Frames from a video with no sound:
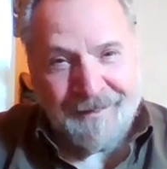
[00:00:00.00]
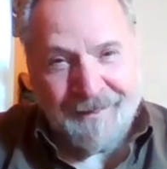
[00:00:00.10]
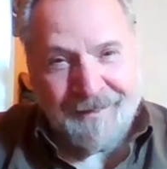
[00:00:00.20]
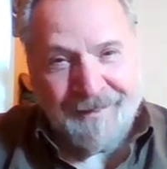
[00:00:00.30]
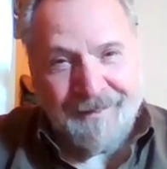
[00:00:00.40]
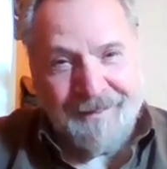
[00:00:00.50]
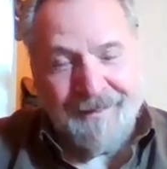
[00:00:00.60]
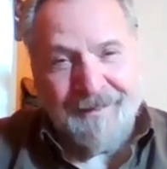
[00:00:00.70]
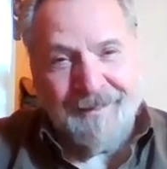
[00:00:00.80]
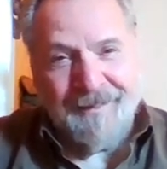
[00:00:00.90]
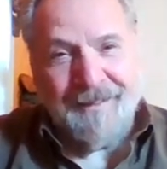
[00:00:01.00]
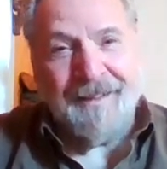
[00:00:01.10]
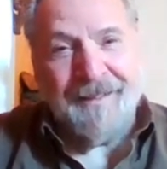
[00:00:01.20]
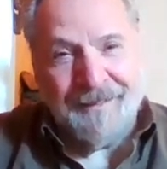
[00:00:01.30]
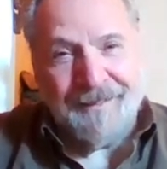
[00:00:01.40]

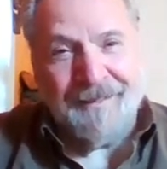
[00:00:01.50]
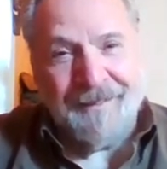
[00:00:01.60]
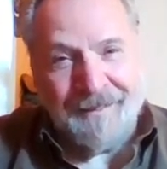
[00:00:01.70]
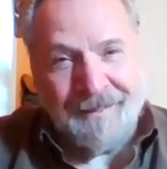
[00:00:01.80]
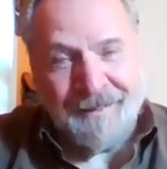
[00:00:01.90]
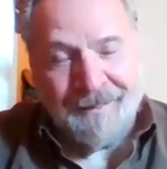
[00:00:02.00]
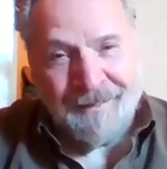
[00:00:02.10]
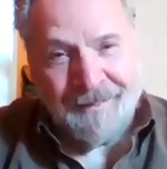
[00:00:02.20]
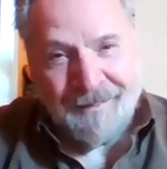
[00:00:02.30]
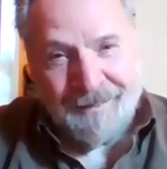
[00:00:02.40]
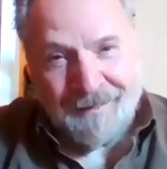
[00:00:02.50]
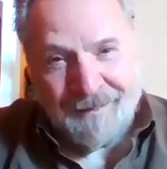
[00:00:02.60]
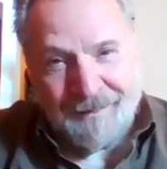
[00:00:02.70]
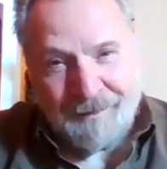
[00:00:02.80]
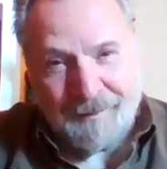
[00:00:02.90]

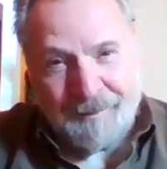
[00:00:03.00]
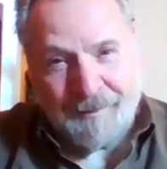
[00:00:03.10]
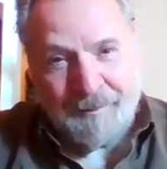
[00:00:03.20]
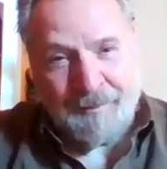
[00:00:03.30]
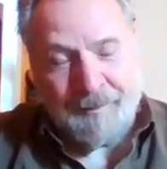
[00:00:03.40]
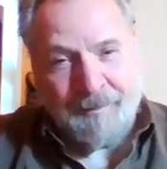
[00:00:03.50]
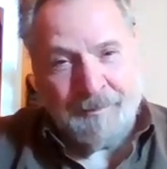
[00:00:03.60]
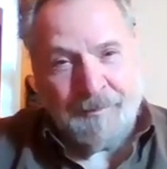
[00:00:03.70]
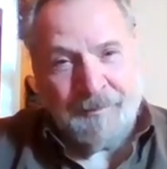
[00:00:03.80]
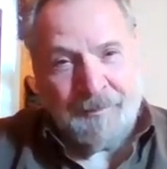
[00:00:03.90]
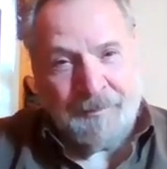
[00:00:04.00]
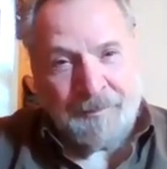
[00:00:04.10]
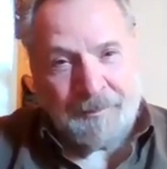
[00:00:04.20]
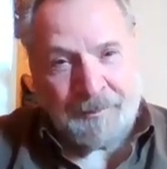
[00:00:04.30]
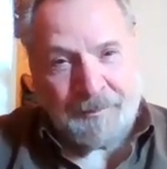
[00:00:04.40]

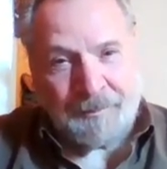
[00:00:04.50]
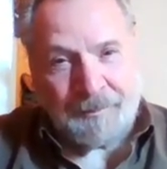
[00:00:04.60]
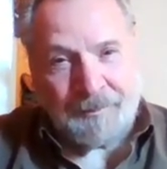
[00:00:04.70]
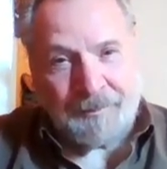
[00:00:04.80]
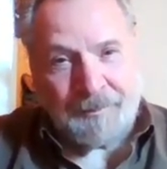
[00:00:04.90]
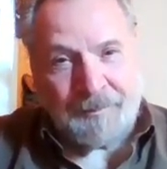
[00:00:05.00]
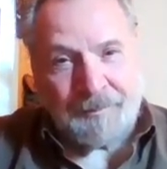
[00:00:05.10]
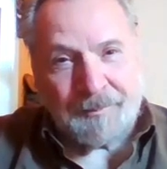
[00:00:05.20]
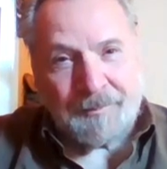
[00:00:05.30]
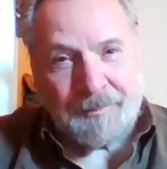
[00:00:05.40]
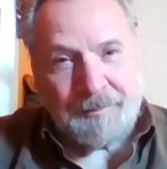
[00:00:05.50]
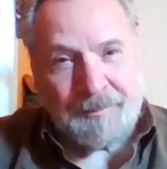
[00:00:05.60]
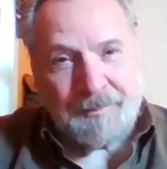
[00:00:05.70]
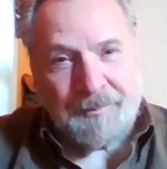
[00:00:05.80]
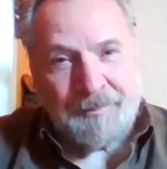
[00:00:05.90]

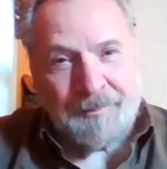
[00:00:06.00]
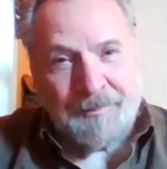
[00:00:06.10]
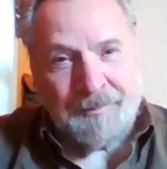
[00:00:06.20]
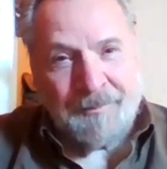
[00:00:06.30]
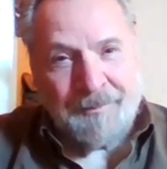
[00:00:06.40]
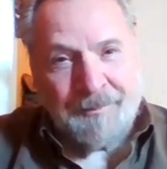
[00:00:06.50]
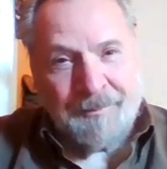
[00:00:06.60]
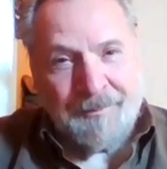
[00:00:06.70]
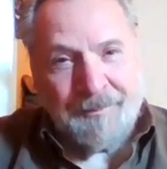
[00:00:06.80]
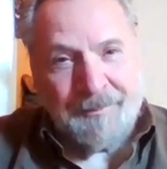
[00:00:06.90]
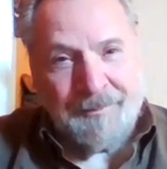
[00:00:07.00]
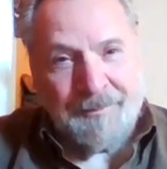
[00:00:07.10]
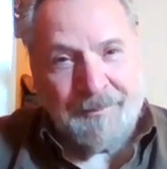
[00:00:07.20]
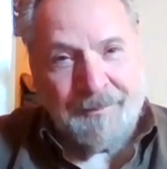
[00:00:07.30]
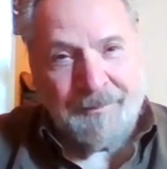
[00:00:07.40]

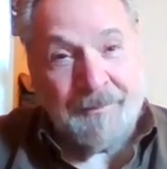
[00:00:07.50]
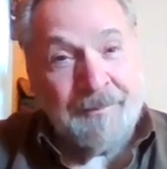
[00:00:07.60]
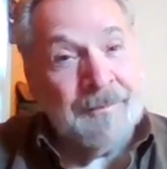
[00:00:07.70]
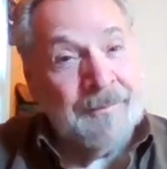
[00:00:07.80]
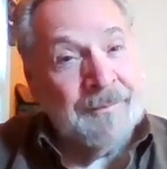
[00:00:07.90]
No words are spoken by the person on screen.